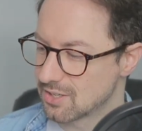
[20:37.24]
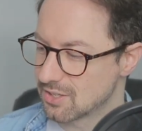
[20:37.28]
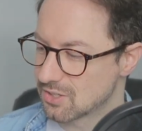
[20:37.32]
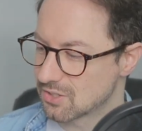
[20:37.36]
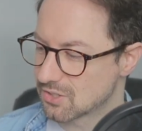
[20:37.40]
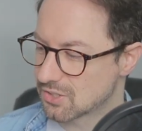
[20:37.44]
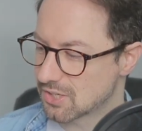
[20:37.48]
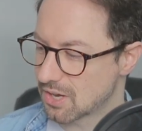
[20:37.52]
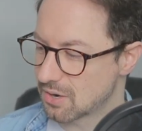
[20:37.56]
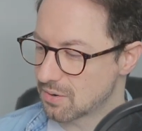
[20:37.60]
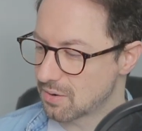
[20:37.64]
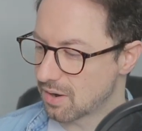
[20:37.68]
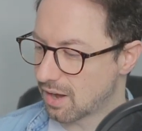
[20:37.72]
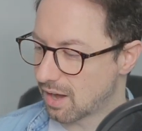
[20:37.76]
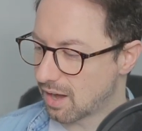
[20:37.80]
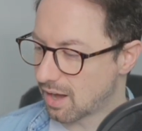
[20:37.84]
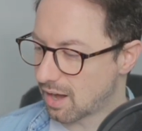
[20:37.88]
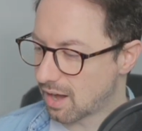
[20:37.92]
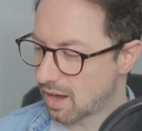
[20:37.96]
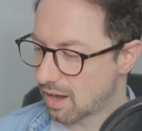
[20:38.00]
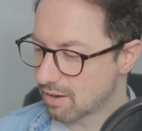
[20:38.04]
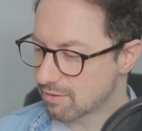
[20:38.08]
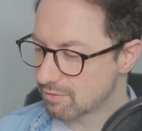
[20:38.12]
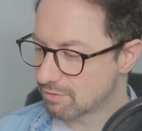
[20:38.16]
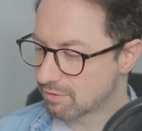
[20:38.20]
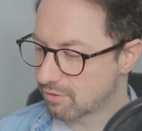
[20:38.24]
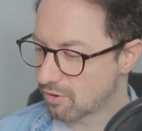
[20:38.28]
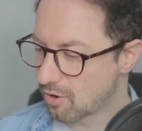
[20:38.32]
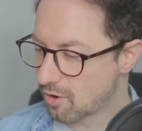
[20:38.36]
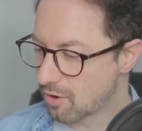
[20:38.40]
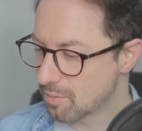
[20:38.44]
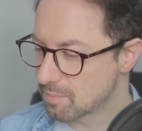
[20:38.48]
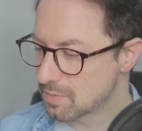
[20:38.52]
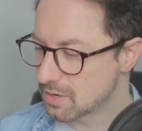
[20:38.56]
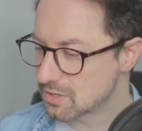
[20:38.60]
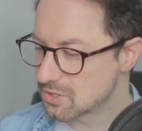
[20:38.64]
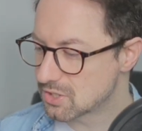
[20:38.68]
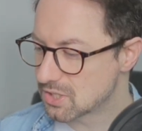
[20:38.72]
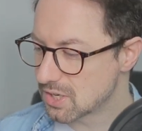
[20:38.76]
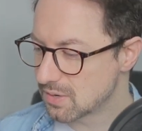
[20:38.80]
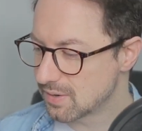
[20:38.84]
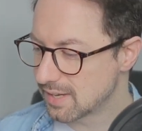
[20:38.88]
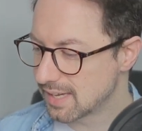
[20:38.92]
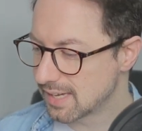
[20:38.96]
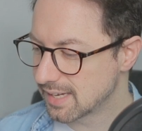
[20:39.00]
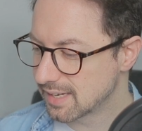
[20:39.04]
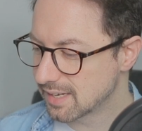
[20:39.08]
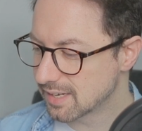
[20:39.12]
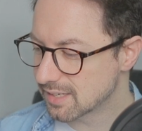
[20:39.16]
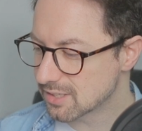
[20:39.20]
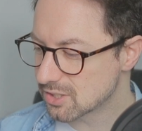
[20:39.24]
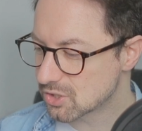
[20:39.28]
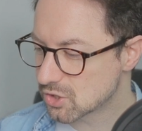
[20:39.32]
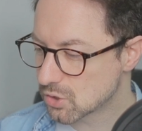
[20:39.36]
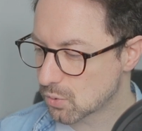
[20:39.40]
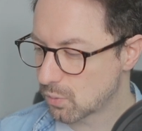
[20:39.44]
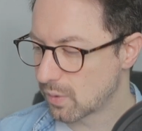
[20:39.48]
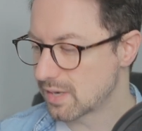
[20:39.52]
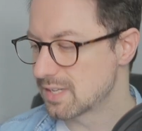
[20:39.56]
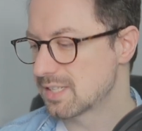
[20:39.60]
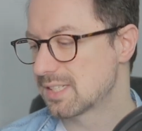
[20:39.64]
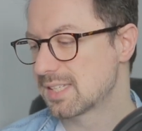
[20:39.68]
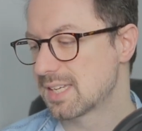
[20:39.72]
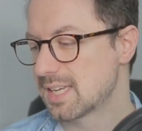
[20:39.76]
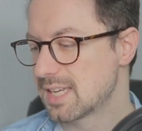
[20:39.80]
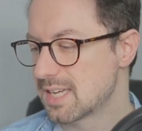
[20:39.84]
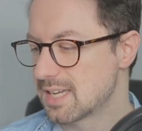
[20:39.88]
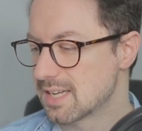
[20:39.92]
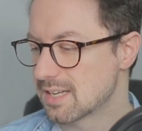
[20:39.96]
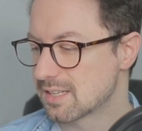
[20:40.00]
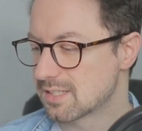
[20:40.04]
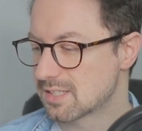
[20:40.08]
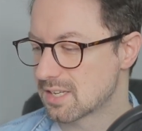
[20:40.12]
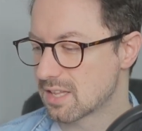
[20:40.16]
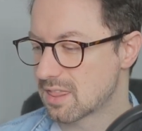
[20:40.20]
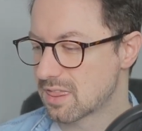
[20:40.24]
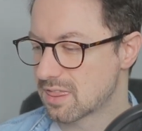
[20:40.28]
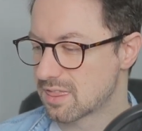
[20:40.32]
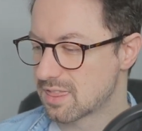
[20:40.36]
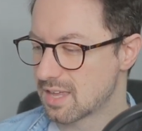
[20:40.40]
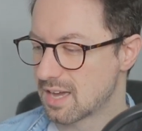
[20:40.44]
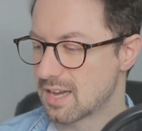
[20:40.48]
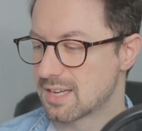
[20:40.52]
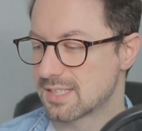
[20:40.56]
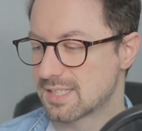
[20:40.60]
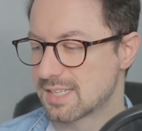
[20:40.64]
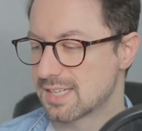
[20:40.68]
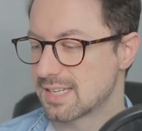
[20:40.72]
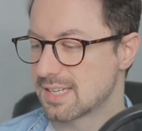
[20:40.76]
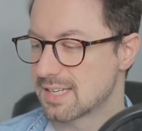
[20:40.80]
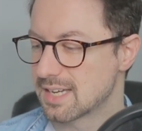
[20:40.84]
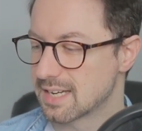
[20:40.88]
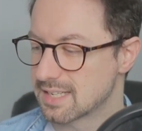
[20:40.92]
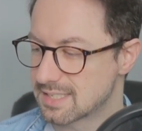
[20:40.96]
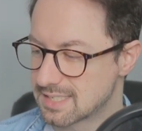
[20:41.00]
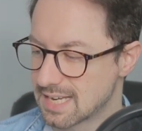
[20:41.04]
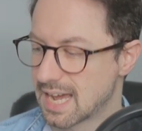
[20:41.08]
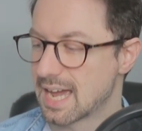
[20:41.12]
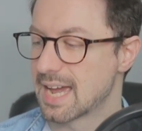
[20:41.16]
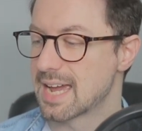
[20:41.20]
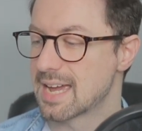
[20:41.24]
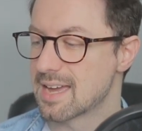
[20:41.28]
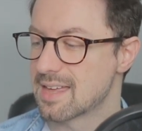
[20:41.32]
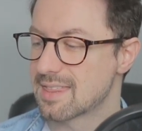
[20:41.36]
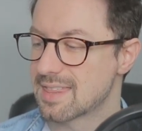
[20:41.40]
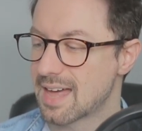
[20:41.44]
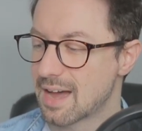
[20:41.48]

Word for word: So from doing twenty to thirty a day,